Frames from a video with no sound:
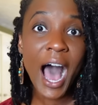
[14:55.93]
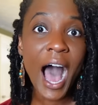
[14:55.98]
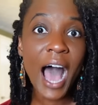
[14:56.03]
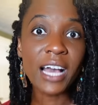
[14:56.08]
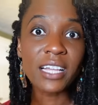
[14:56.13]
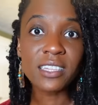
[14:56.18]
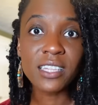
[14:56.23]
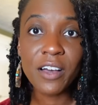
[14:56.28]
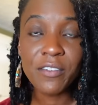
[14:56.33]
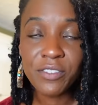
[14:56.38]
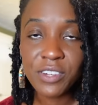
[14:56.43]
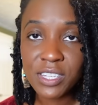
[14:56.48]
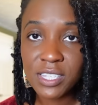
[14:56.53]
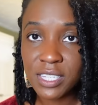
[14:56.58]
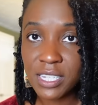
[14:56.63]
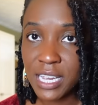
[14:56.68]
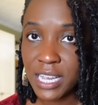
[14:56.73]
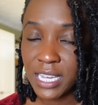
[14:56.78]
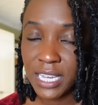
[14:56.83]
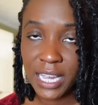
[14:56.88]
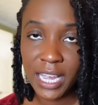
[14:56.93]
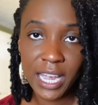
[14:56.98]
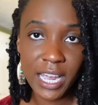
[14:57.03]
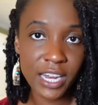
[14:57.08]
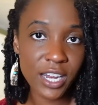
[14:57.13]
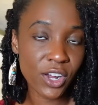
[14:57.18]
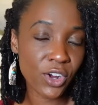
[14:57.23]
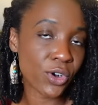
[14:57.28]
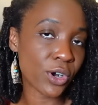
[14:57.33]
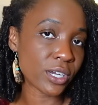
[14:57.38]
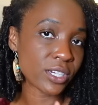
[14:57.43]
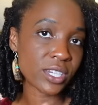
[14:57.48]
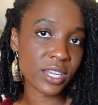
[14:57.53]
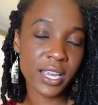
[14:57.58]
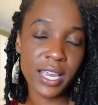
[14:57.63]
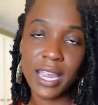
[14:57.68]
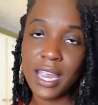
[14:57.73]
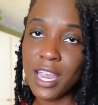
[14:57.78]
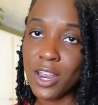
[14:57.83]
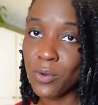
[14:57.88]
I love to sneak in cooked
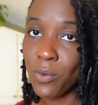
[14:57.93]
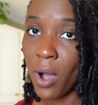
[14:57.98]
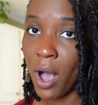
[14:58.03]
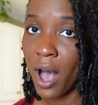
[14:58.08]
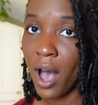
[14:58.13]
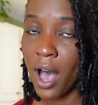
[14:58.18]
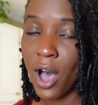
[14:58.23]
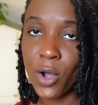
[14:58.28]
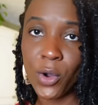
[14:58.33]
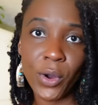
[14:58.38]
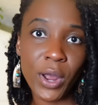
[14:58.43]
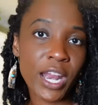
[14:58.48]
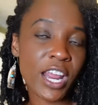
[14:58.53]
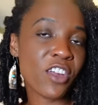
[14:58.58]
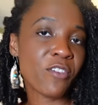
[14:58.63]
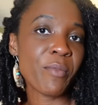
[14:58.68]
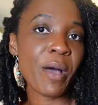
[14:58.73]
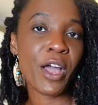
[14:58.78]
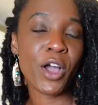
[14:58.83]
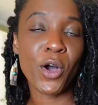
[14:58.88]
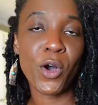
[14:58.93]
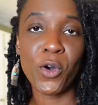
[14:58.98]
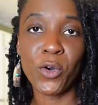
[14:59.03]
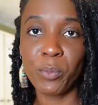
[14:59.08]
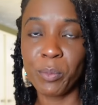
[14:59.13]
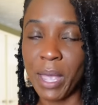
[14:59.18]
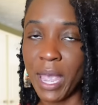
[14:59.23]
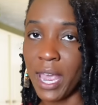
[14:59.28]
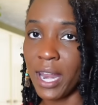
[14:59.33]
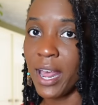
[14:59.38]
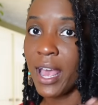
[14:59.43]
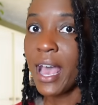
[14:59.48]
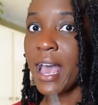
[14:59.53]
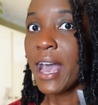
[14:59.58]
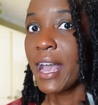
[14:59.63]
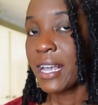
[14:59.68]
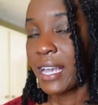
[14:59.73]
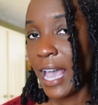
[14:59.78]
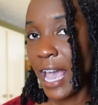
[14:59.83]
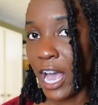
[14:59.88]
quinoa or any of my homemade
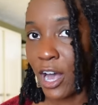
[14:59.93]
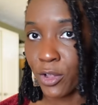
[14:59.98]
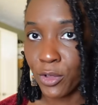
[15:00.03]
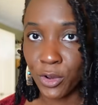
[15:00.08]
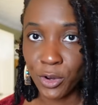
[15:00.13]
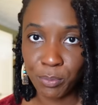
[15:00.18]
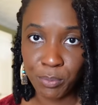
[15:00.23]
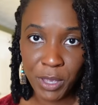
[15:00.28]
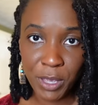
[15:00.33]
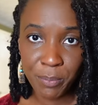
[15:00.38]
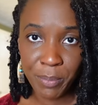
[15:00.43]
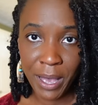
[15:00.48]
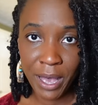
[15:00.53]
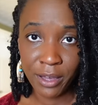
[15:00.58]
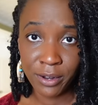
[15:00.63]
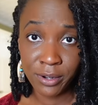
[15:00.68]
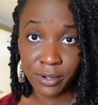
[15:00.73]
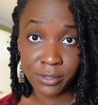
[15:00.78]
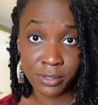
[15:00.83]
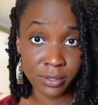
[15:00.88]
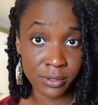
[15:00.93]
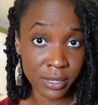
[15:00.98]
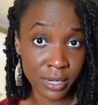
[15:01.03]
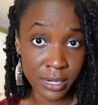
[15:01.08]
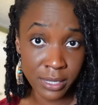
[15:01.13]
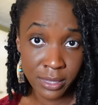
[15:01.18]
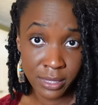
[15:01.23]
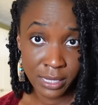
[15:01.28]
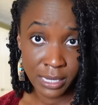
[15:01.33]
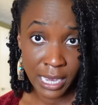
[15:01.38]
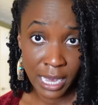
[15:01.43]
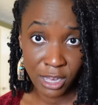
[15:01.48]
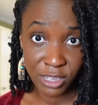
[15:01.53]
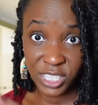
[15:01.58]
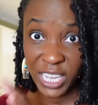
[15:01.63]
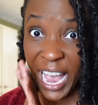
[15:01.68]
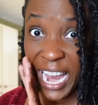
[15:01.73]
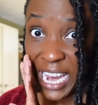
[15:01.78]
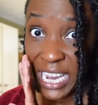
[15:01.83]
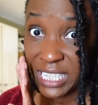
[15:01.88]
kale or beet powders or anything
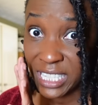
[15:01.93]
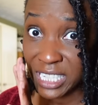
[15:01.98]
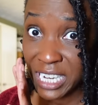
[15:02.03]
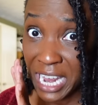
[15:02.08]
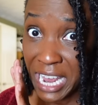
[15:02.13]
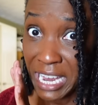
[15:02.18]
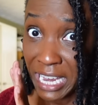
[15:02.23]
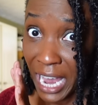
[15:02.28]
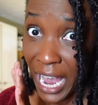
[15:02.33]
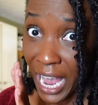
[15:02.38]
else I can sneak